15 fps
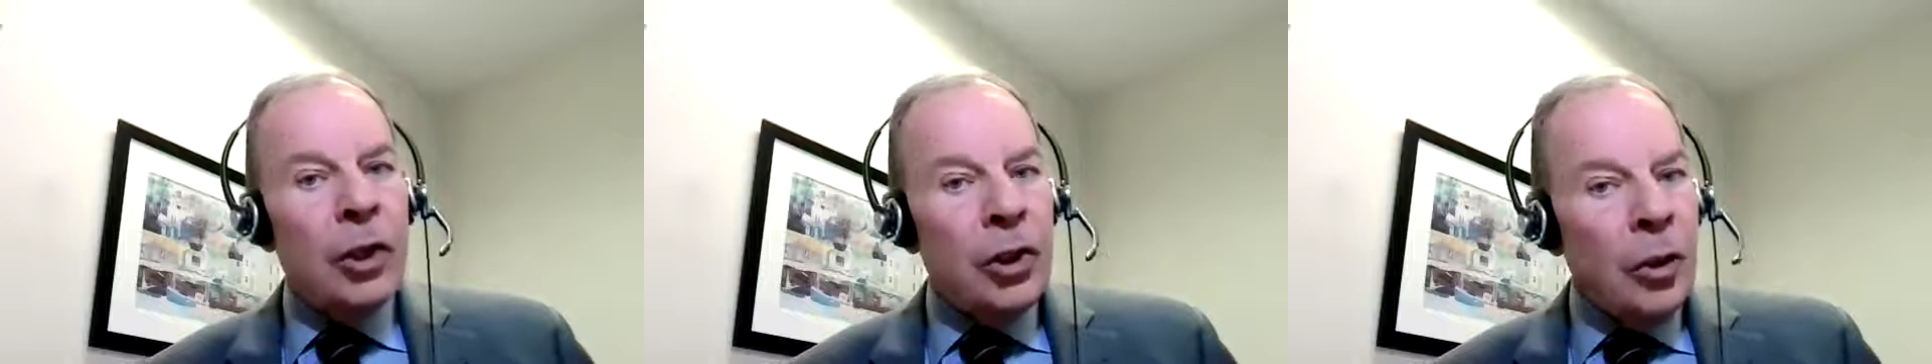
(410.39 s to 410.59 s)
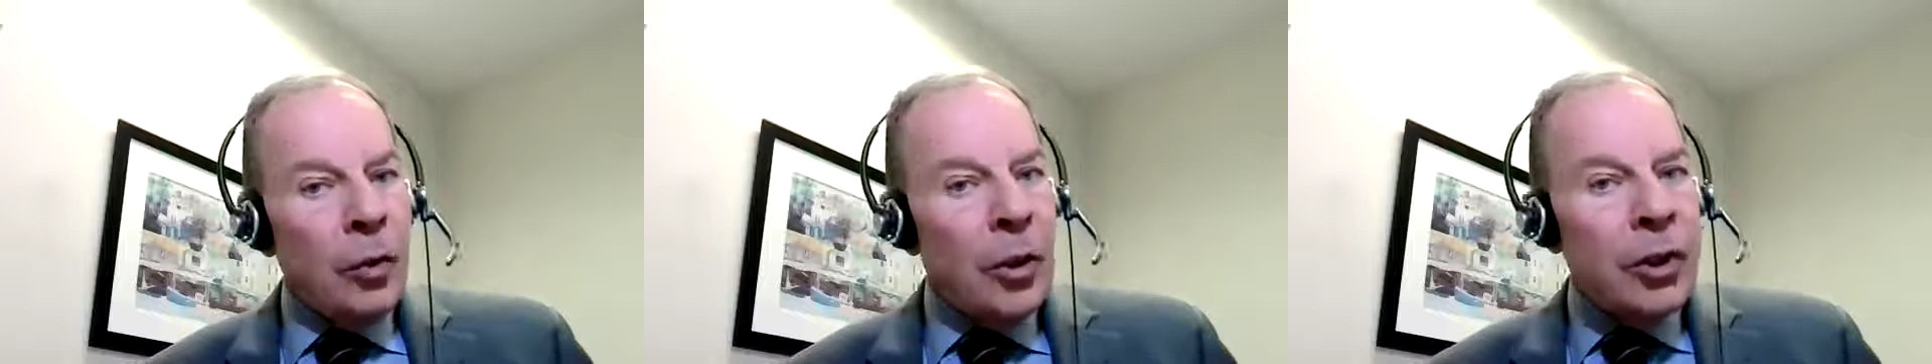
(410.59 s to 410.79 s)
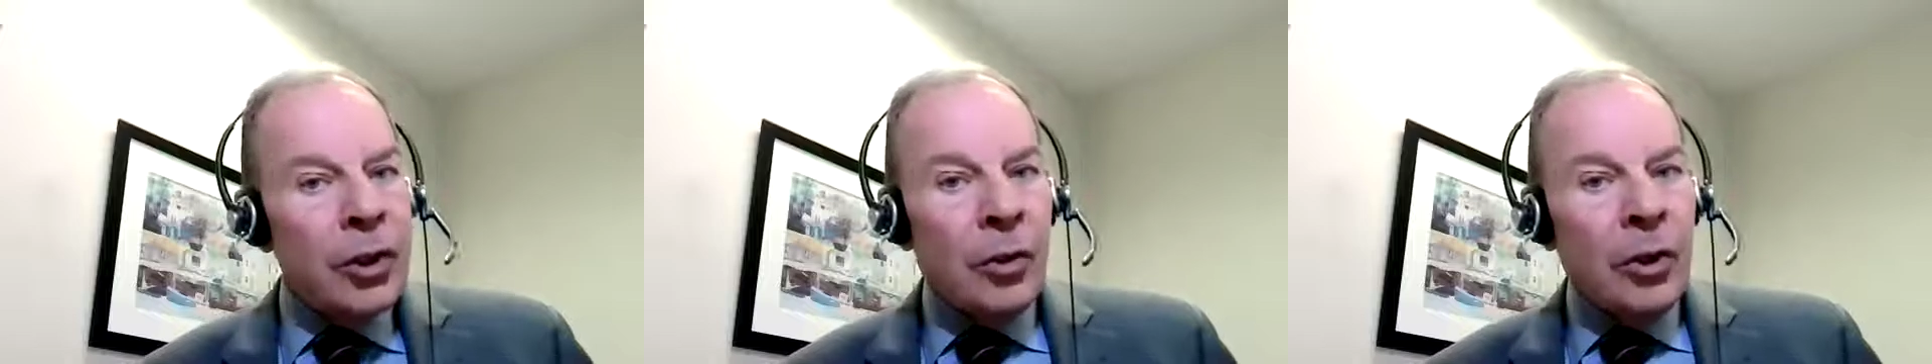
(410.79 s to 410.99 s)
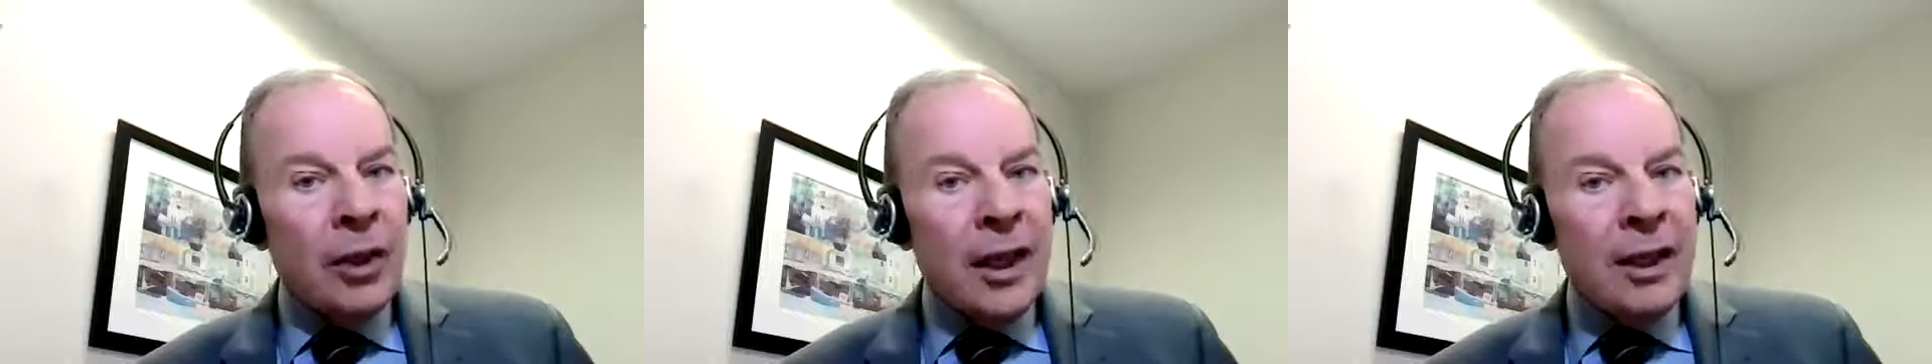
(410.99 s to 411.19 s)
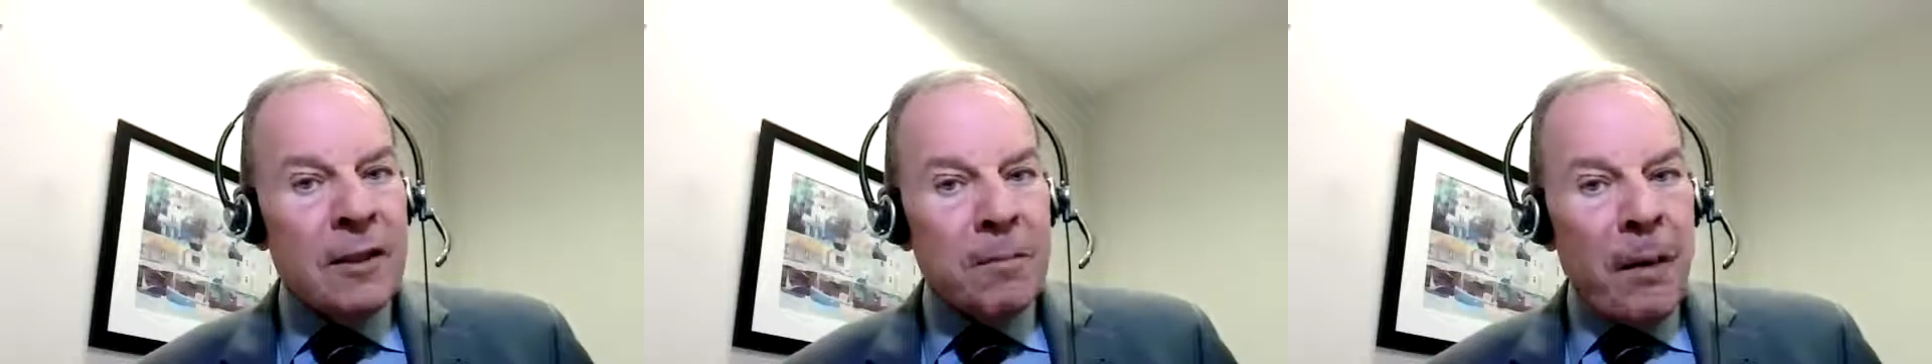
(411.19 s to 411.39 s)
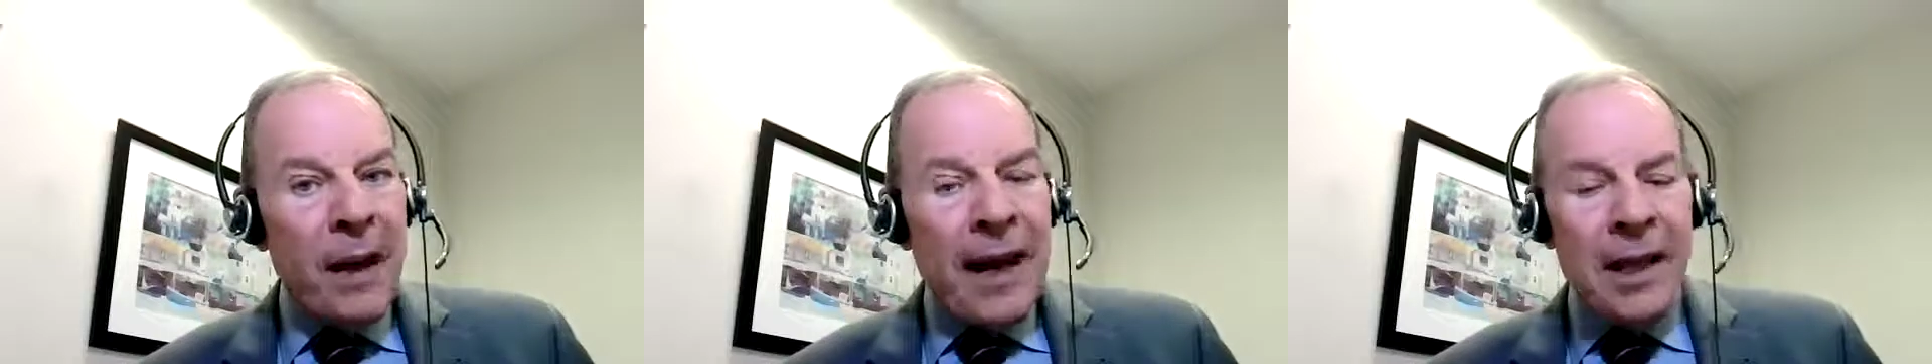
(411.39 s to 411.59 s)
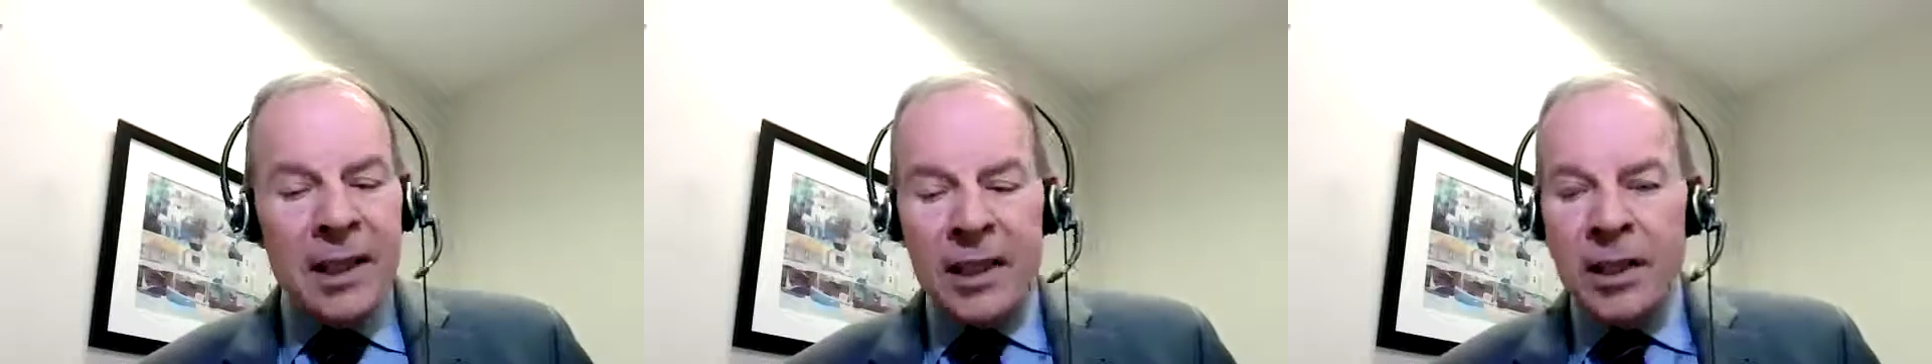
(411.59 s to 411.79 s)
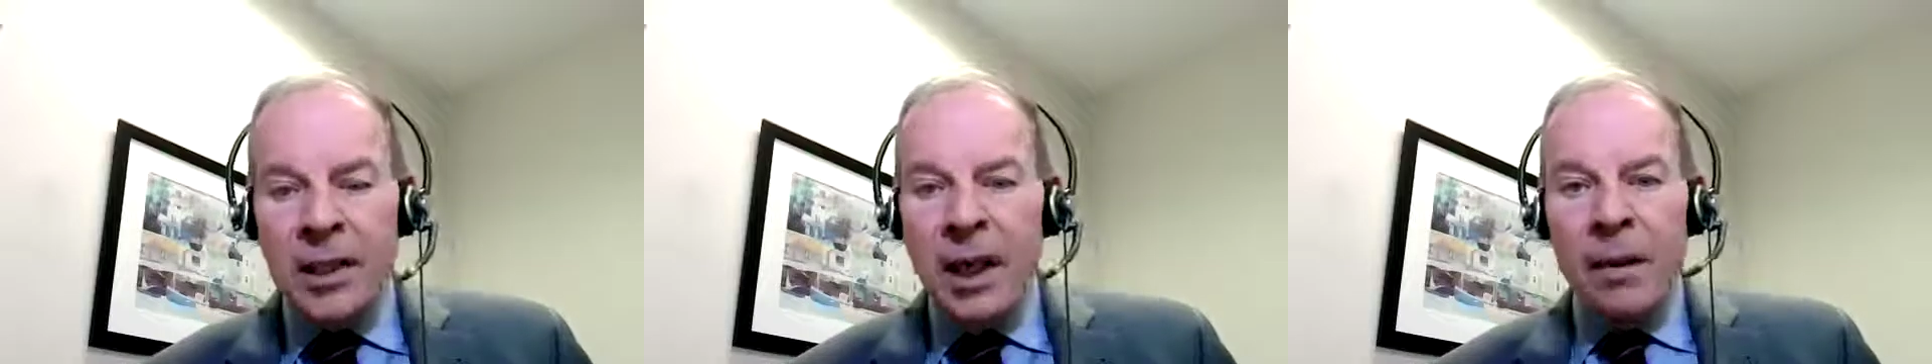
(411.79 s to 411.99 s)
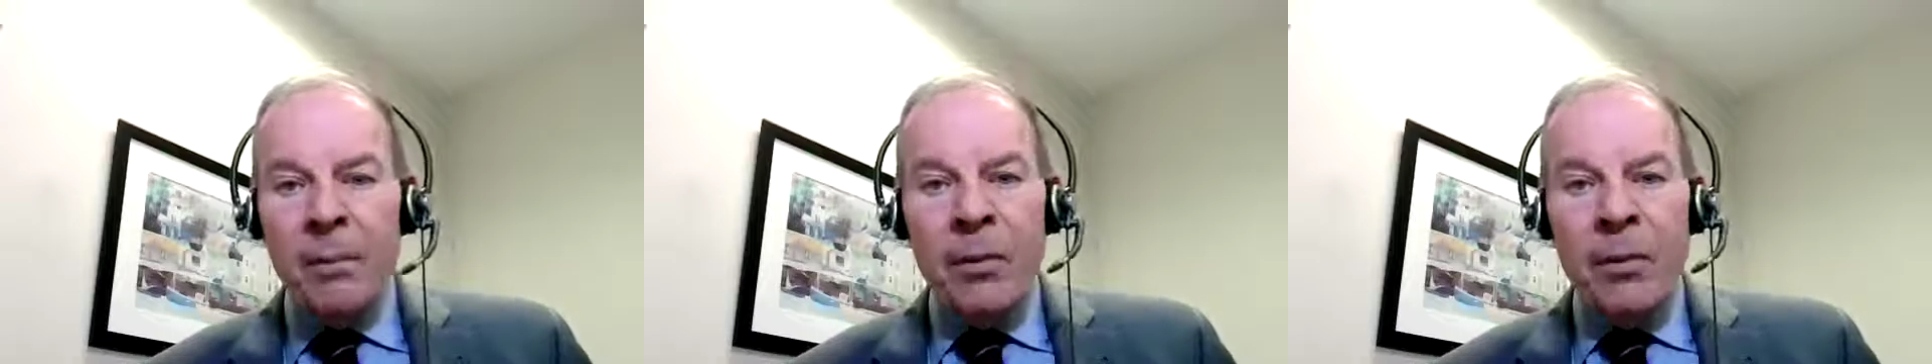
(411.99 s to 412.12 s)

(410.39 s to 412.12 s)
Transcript: Do what you think's best,